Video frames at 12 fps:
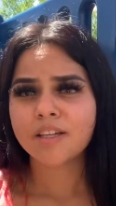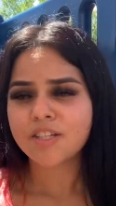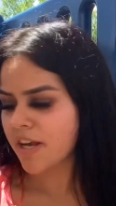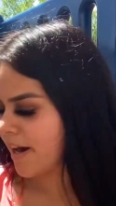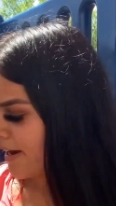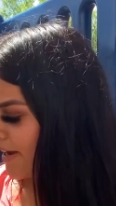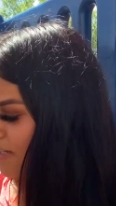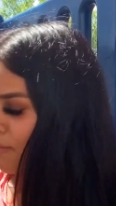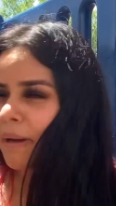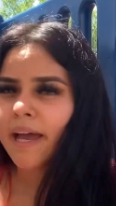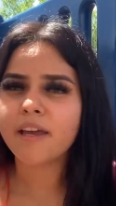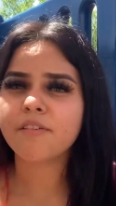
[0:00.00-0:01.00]
Sorry guys,
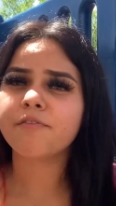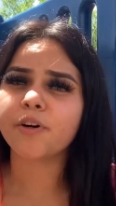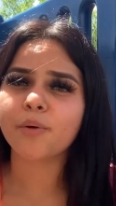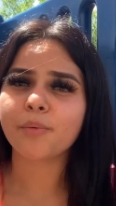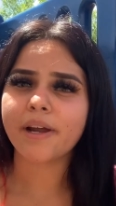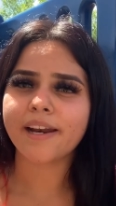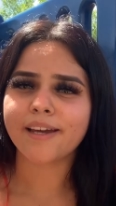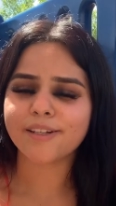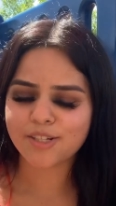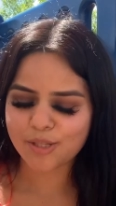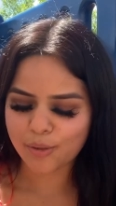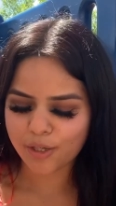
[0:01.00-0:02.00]
my phone ran out of
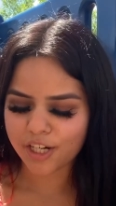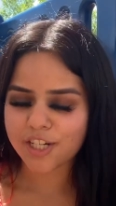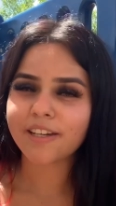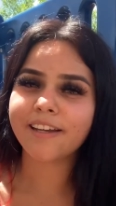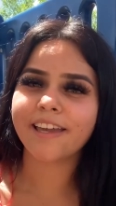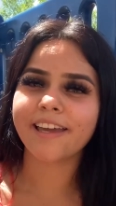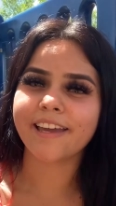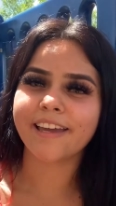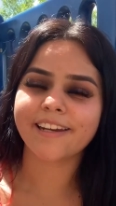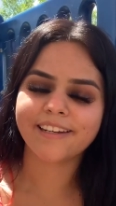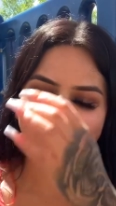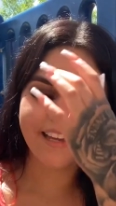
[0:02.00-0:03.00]
storage
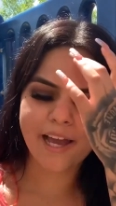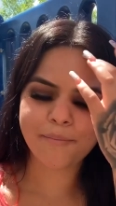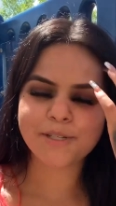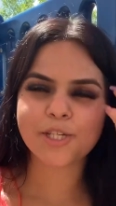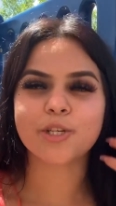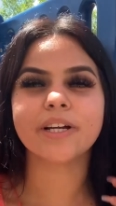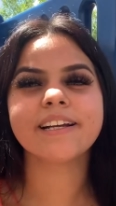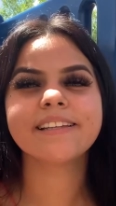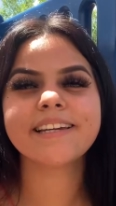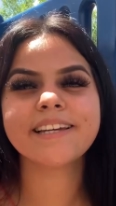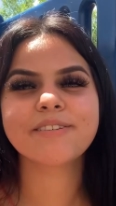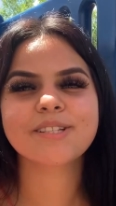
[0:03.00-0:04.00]
again. I'm
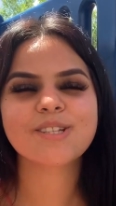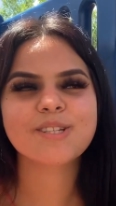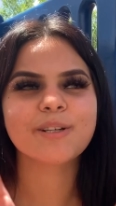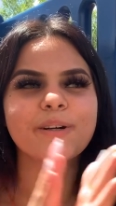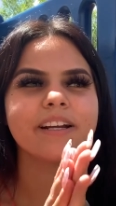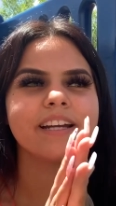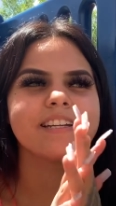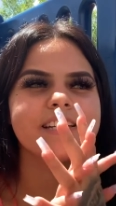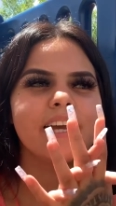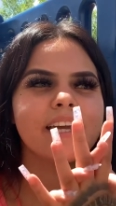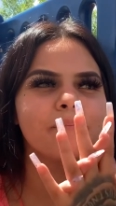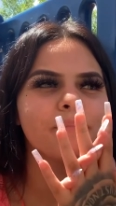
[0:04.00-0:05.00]
struggling with storage.
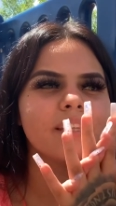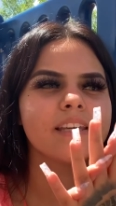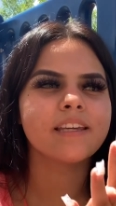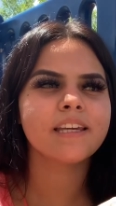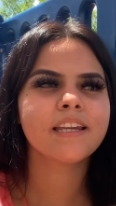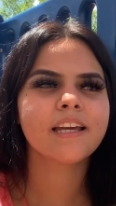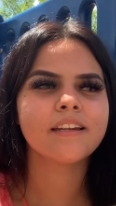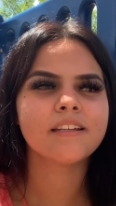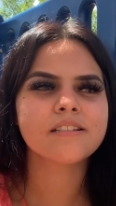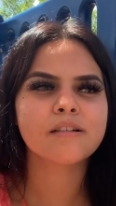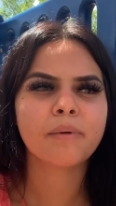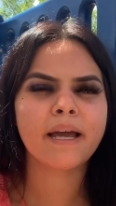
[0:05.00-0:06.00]
I'm thinking I
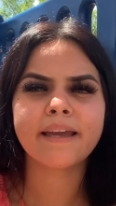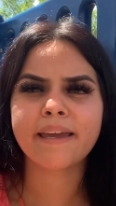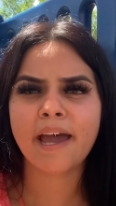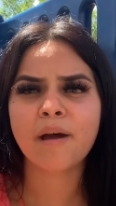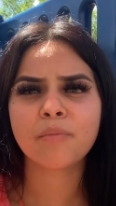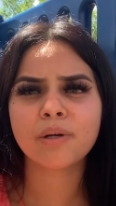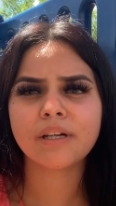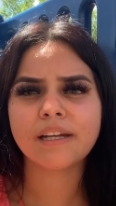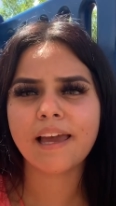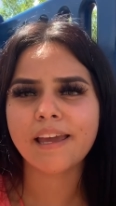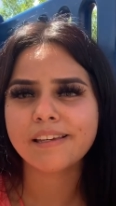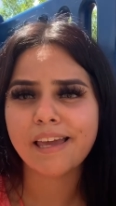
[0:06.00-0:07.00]
need to buy a camera
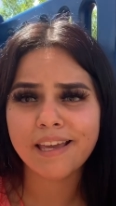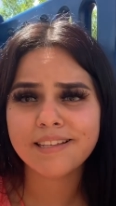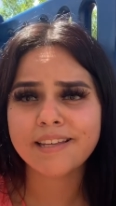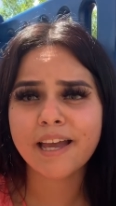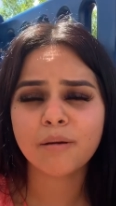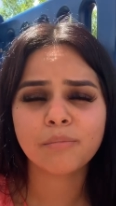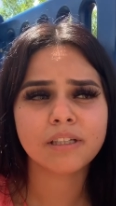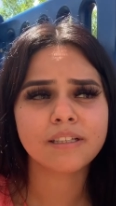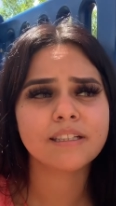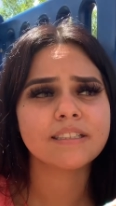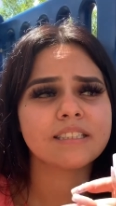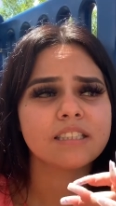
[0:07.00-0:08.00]
like ASAP
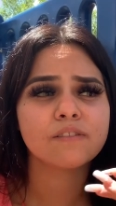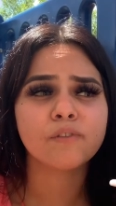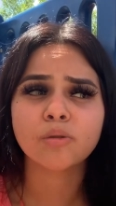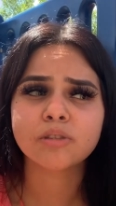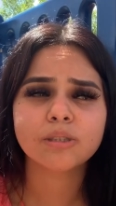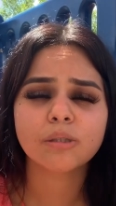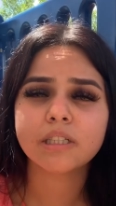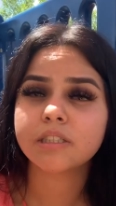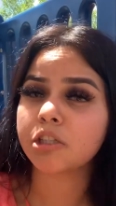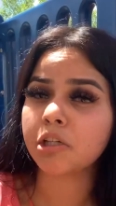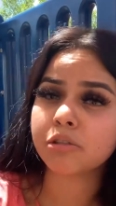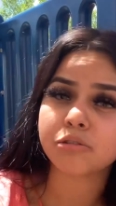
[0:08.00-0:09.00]
because this phone storage
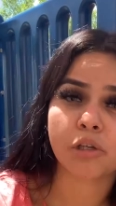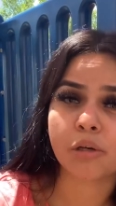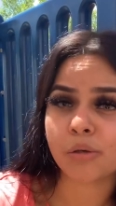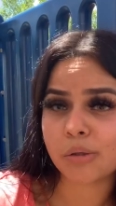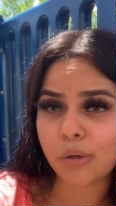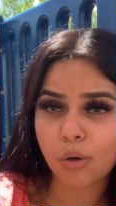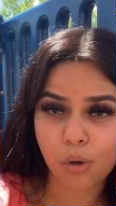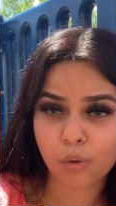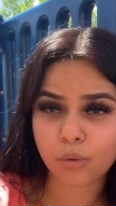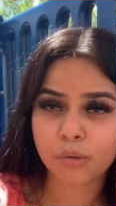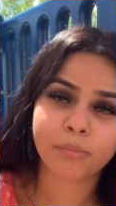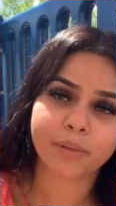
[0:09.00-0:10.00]
thing is getting a little
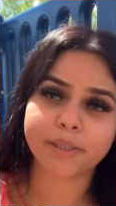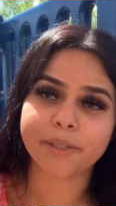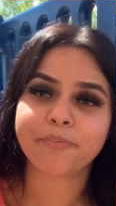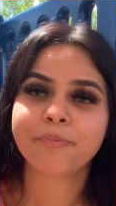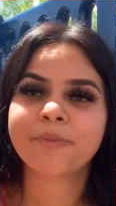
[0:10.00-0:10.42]
old, but...